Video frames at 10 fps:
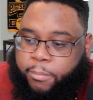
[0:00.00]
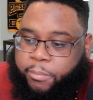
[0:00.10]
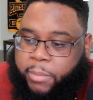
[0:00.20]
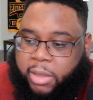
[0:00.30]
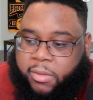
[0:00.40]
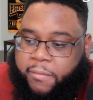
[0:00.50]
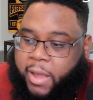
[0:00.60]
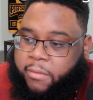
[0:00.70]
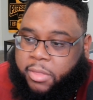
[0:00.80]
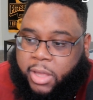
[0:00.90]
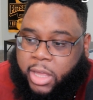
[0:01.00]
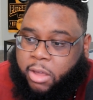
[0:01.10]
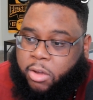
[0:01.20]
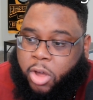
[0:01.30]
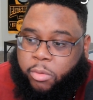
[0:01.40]
mix of everything. He
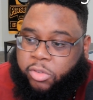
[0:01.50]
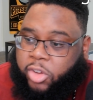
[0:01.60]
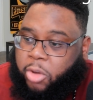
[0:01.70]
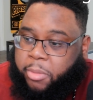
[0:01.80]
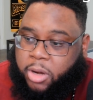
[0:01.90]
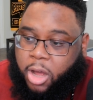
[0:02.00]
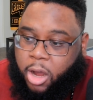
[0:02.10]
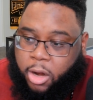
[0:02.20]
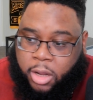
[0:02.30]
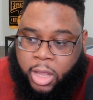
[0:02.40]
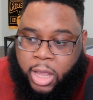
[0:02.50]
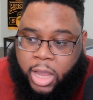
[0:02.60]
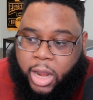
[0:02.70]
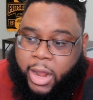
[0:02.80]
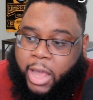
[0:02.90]
could go with Gio Bernard
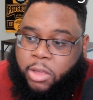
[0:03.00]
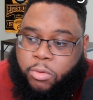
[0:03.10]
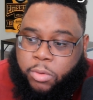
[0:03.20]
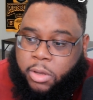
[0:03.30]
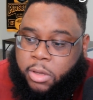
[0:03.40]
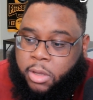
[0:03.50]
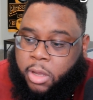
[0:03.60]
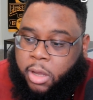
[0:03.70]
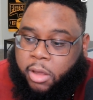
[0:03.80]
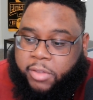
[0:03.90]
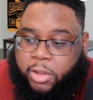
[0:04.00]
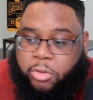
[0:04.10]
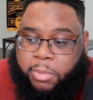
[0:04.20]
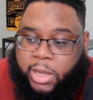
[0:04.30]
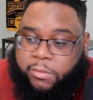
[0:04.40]
and Ayuk, because I
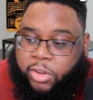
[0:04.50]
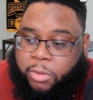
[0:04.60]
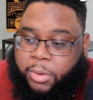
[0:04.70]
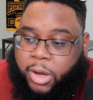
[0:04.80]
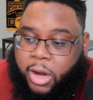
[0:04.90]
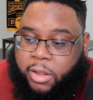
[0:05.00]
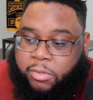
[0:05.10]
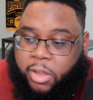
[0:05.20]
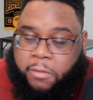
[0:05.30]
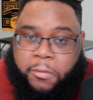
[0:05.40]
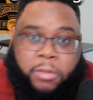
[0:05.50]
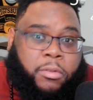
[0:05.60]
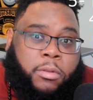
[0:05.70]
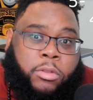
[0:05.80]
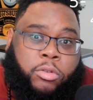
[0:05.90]
do believe Gio Bernard is going to
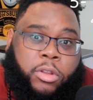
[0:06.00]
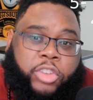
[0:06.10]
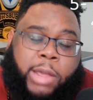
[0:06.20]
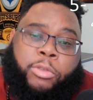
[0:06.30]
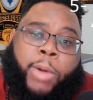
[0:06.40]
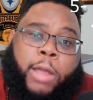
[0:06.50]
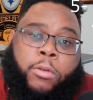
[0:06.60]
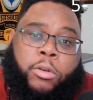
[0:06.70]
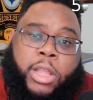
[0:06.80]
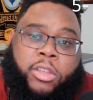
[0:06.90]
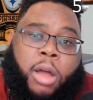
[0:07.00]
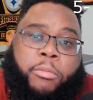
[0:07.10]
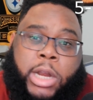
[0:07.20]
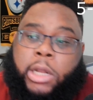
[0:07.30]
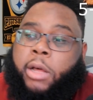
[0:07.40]
do the James White role that
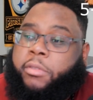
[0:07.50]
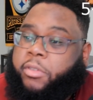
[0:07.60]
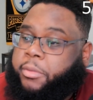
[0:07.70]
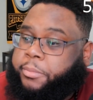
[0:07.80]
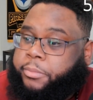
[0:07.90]
Tom Brady loves.